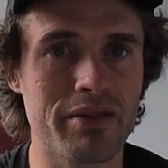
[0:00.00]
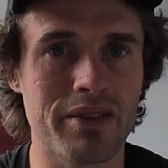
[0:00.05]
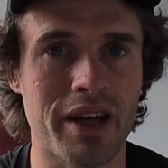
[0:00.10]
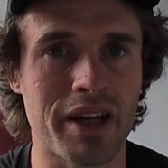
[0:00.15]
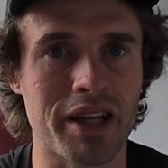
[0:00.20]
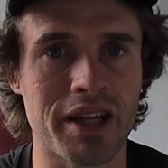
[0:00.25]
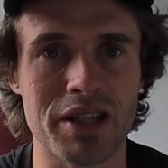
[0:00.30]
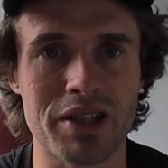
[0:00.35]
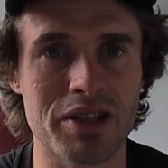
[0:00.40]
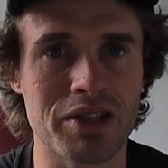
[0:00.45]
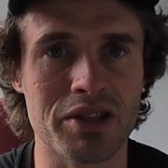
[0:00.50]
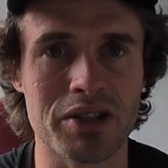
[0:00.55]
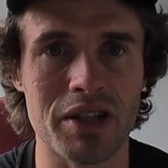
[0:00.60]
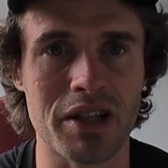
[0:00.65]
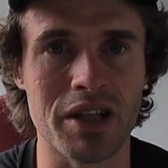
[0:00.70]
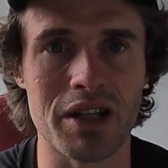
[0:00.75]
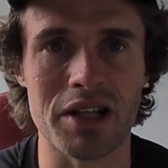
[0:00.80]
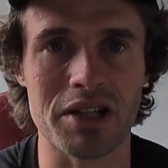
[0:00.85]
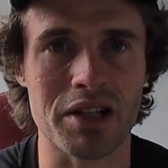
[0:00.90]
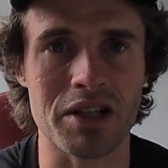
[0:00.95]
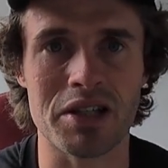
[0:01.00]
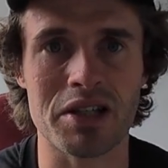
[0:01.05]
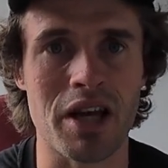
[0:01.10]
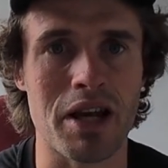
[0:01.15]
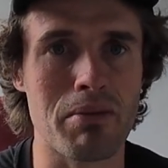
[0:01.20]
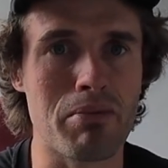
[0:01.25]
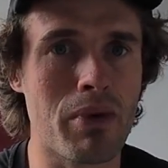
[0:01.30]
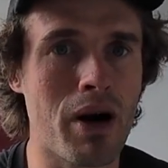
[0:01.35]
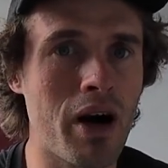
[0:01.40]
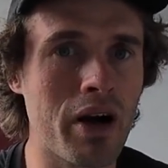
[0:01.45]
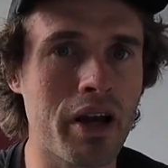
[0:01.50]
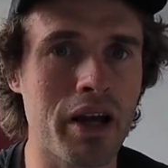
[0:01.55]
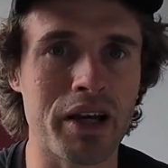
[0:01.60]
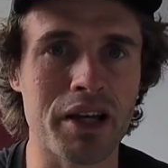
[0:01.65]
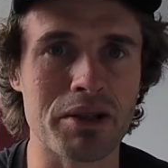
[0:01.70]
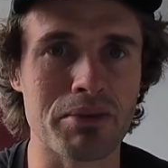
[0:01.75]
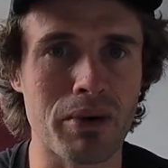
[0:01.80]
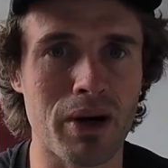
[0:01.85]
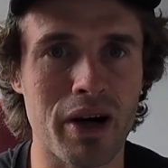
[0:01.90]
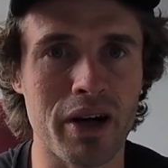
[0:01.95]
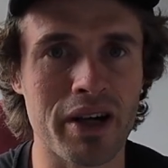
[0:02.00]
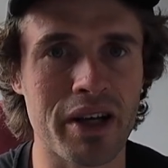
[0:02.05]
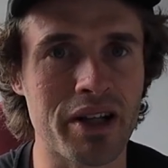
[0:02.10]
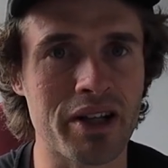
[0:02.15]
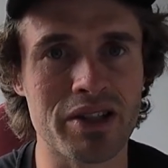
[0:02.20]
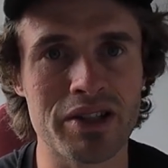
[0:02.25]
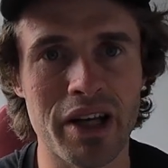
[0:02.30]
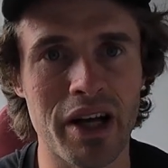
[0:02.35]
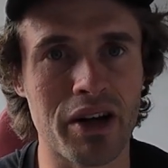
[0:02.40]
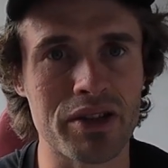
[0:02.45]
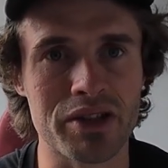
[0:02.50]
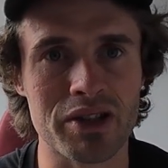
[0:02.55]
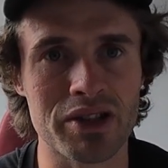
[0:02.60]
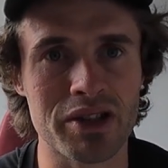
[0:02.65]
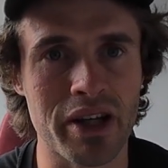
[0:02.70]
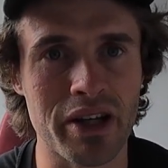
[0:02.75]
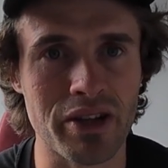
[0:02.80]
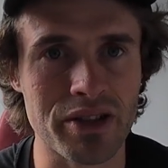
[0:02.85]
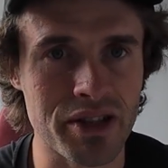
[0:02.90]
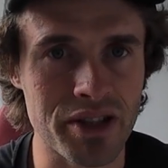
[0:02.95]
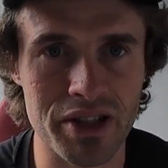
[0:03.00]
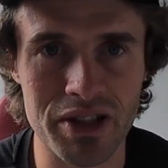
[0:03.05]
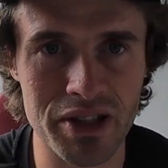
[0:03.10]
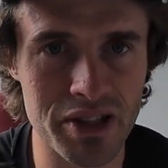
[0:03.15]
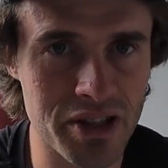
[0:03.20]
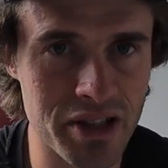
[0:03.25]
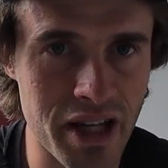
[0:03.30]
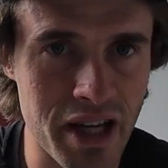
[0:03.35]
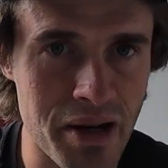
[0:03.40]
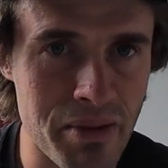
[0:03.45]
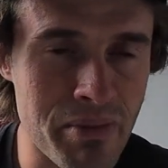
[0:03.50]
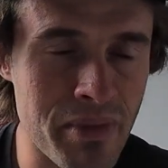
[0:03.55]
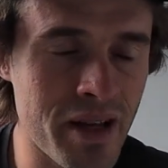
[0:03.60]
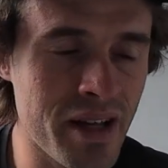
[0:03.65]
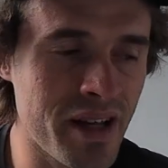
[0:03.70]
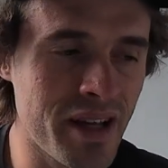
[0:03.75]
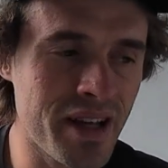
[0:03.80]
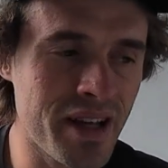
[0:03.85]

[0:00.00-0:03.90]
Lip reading: Like it's the same. Marketing is marketing, sales is sales. It's the same.